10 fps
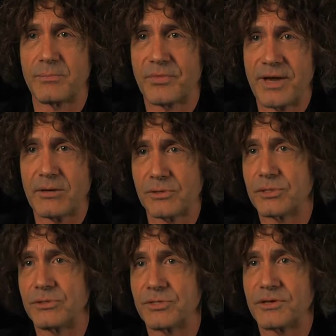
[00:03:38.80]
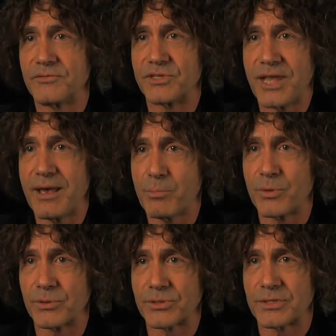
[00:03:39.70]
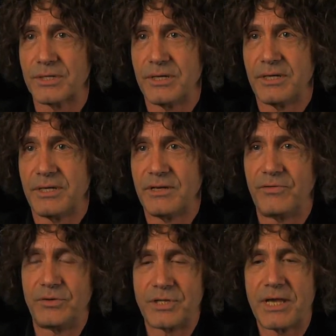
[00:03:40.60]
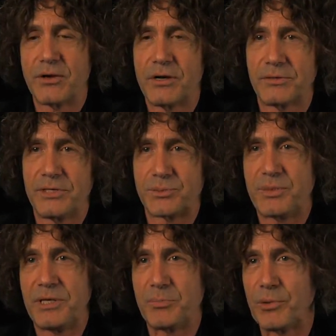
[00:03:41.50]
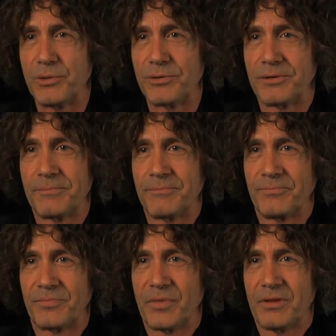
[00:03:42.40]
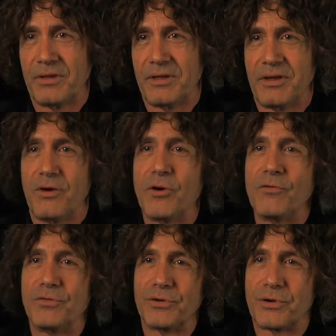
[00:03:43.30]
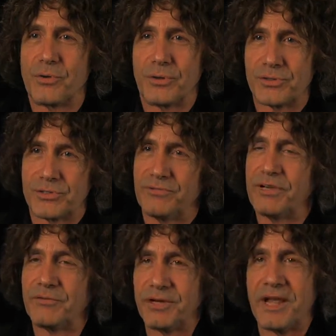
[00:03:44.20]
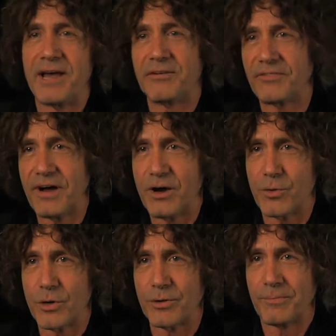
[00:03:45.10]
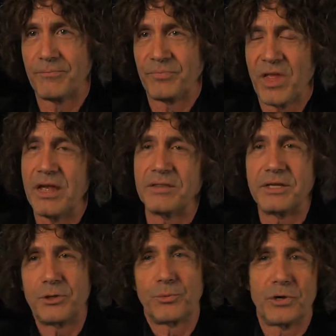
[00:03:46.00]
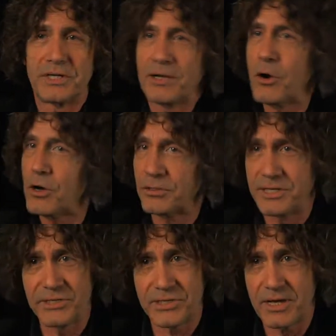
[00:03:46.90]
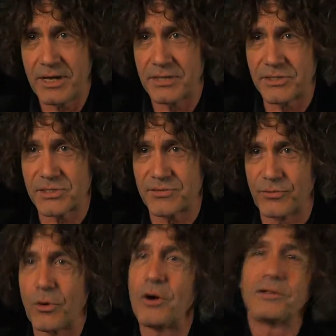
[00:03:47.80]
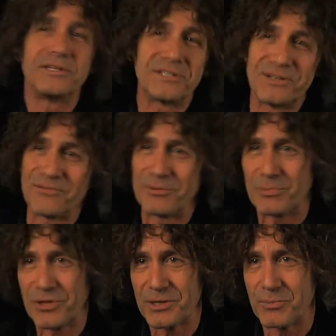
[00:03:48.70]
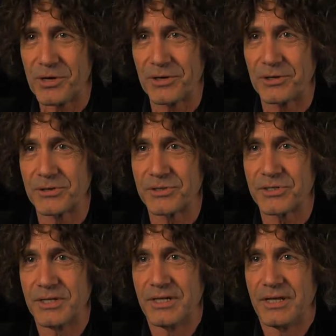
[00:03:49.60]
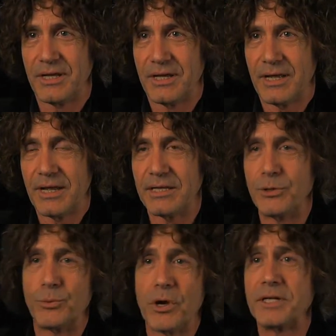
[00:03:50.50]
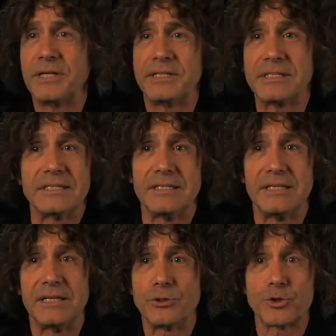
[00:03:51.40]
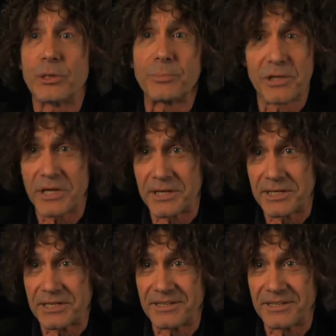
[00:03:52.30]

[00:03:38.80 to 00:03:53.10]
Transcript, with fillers: thousands of samples. If you take all these people over the course of every half hour, and then you're running all these tests for all these different blood markers, and you run it in triplicate